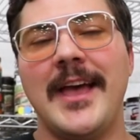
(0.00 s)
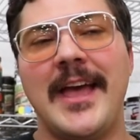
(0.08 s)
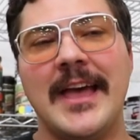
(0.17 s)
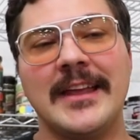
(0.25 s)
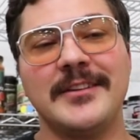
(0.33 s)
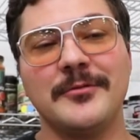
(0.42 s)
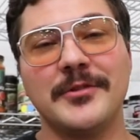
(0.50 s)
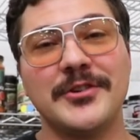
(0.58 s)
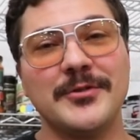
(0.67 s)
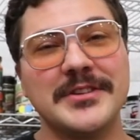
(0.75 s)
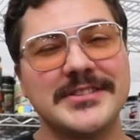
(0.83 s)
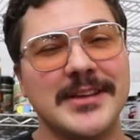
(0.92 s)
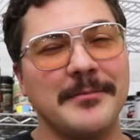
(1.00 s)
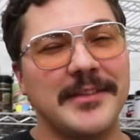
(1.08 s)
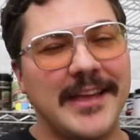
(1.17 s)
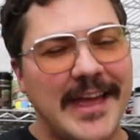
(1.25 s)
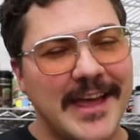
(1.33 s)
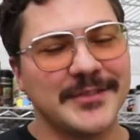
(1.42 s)
and we're doing
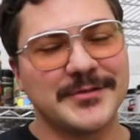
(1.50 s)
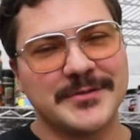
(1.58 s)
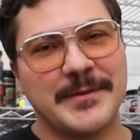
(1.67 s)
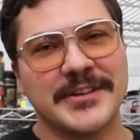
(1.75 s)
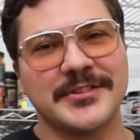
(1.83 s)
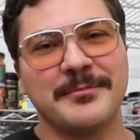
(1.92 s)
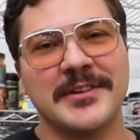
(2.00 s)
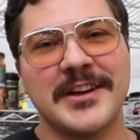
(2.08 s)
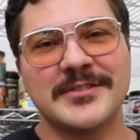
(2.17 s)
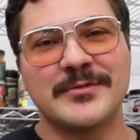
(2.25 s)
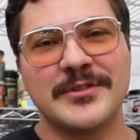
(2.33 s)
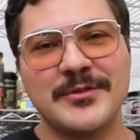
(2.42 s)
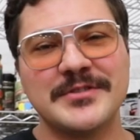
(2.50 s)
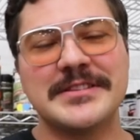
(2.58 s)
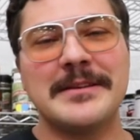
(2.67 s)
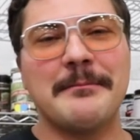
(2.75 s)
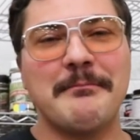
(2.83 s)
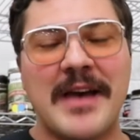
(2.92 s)
something extra special because we're
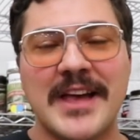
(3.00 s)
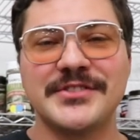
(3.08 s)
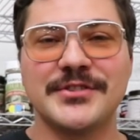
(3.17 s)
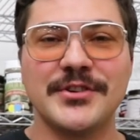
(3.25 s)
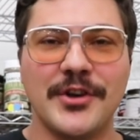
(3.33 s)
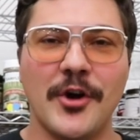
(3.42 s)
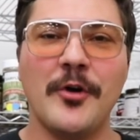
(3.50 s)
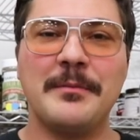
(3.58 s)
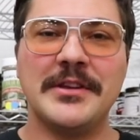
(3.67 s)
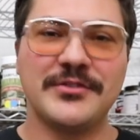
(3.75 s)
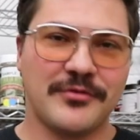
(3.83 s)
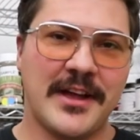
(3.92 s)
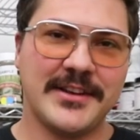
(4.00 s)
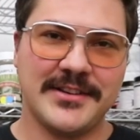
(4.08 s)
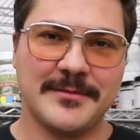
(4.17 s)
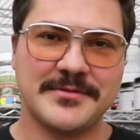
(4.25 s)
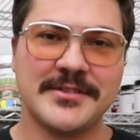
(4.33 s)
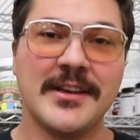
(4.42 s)
using Master Kobe
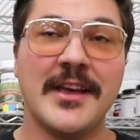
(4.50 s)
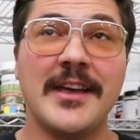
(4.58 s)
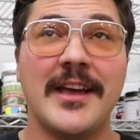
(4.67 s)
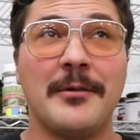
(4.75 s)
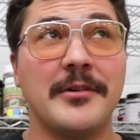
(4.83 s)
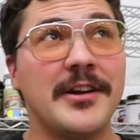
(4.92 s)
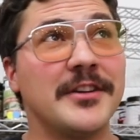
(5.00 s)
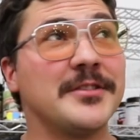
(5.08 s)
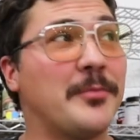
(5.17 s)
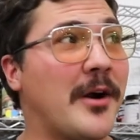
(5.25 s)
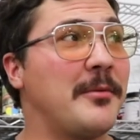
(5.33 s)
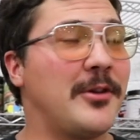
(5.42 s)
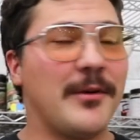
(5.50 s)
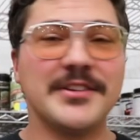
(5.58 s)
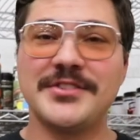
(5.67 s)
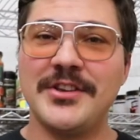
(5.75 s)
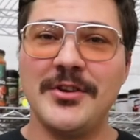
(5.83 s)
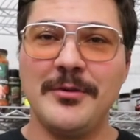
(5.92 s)
tri-tips. And we're here at the Barbecue
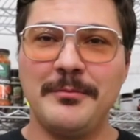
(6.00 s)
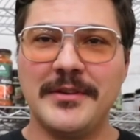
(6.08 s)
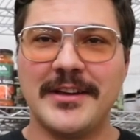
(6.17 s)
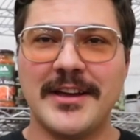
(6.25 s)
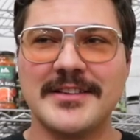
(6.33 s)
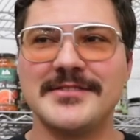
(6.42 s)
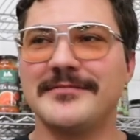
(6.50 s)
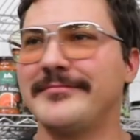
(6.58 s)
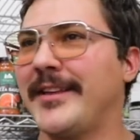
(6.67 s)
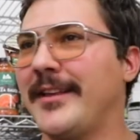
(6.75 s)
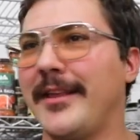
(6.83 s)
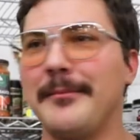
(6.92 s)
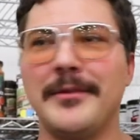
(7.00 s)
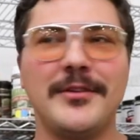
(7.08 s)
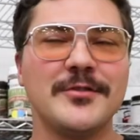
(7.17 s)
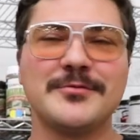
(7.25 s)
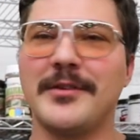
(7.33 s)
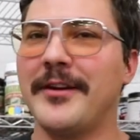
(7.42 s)
HQ because they let me
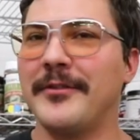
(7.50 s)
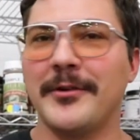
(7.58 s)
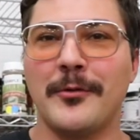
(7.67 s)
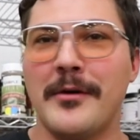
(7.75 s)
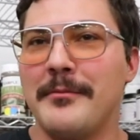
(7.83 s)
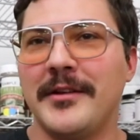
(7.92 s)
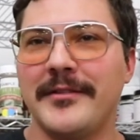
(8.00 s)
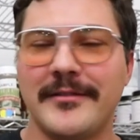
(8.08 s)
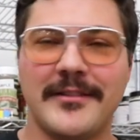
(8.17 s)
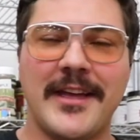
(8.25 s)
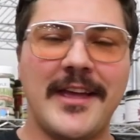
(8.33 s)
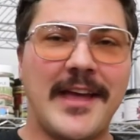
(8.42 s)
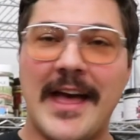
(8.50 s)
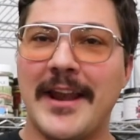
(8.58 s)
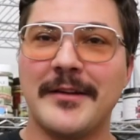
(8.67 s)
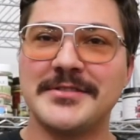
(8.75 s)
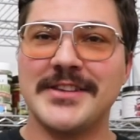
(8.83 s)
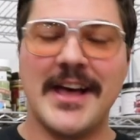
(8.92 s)
use whatever equipment they had
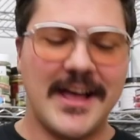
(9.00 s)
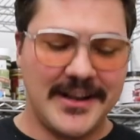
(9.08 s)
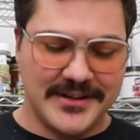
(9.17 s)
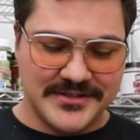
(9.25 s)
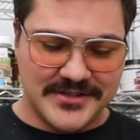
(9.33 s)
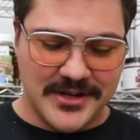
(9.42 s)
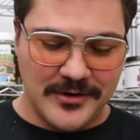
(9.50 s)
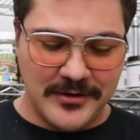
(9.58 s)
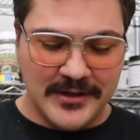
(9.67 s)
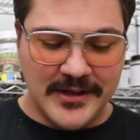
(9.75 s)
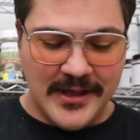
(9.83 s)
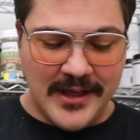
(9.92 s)
outside. And so